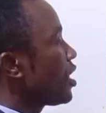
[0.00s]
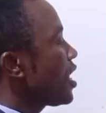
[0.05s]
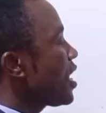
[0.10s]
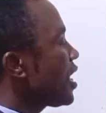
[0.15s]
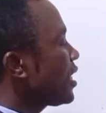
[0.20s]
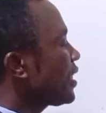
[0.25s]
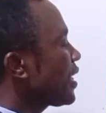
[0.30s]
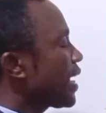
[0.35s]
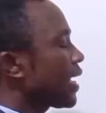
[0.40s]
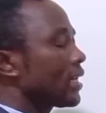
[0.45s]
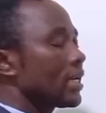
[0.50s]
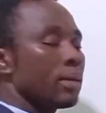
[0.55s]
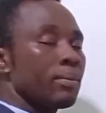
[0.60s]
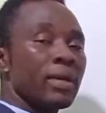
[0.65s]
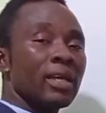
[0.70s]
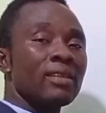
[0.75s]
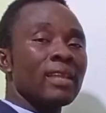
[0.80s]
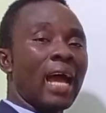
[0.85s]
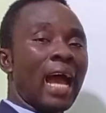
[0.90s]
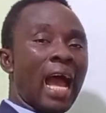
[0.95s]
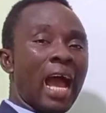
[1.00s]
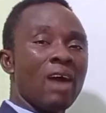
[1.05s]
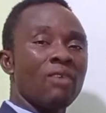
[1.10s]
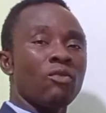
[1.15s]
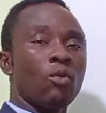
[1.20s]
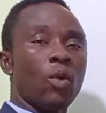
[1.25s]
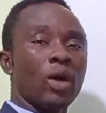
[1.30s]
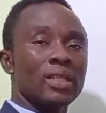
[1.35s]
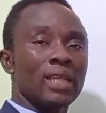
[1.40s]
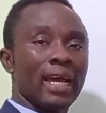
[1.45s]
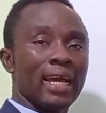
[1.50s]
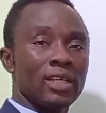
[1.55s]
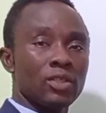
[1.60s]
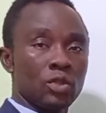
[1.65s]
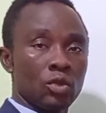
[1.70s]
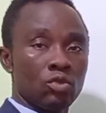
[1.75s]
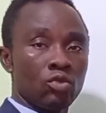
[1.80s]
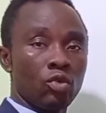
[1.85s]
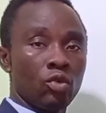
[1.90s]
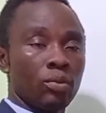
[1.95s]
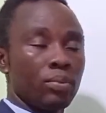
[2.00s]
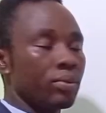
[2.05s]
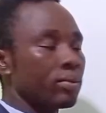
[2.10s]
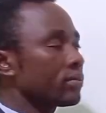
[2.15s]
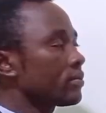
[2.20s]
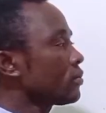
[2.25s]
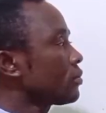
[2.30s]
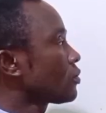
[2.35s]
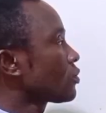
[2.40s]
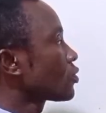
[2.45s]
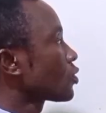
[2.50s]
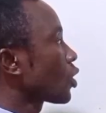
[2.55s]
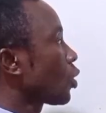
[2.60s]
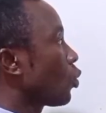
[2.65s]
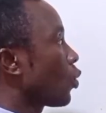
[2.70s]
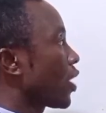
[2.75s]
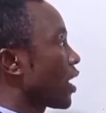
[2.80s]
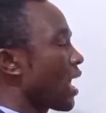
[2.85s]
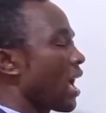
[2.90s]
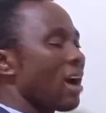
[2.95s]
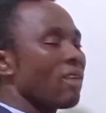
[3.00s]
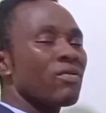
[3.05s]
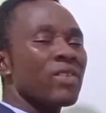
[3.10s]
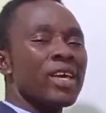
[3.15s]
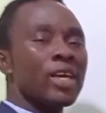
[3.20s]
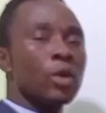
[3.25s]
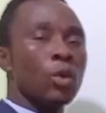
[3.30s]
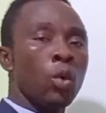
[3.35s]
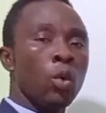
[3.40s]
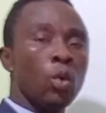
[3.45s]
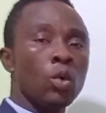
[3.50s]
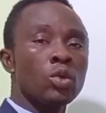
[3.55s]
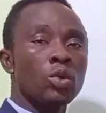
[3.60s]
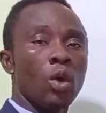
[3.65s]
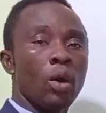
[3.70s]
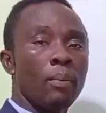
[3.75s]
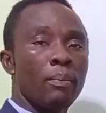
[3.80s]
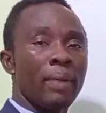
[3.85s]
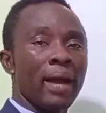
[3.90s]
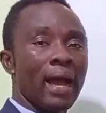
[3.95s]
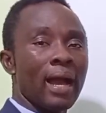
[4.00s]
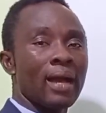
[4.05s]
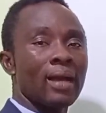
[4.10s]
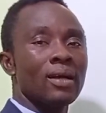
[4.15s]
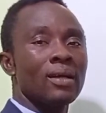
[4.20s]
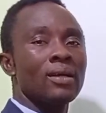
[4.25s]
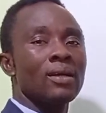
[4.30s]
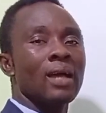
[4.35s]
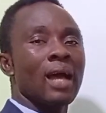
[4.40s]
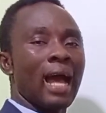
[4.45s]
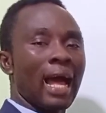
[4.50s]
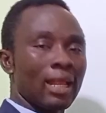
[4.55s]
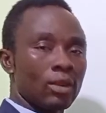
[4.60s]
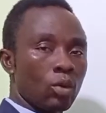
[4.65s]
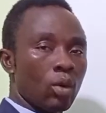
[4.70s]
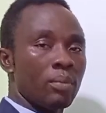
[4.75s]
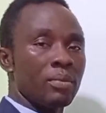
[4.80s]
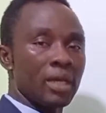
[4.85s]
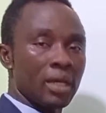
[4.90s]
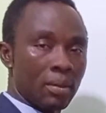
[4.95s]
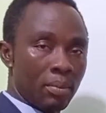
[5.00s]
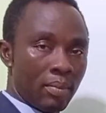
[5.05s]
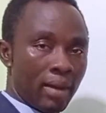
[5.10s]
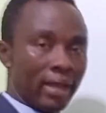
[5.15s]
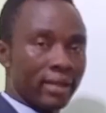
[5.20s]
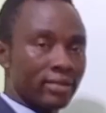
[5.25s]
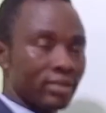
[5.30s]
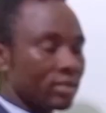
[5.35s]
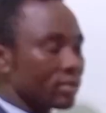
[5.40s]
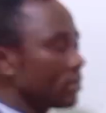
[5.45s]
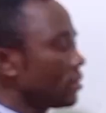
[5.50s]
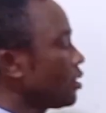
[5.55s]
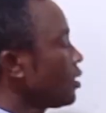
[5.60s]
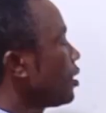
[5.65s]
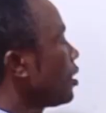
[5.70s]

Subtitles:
Any element that have one isotope, we have a whole number atomic mass.